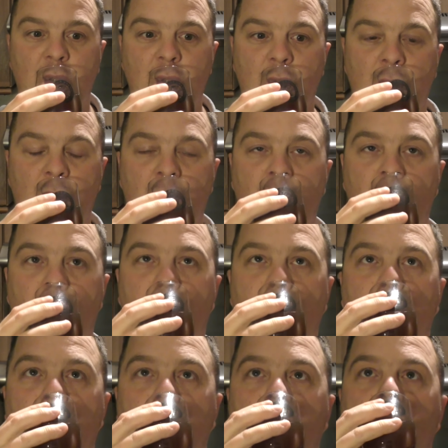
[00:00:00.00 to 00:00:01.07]

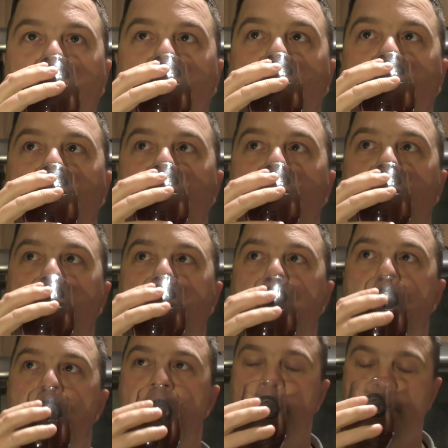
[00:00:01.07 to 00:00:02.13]

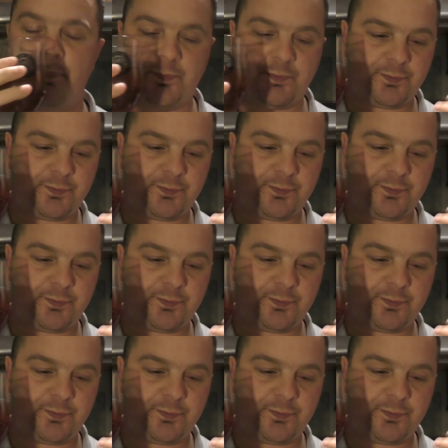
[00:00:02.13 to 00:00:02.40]
Nobody speaks.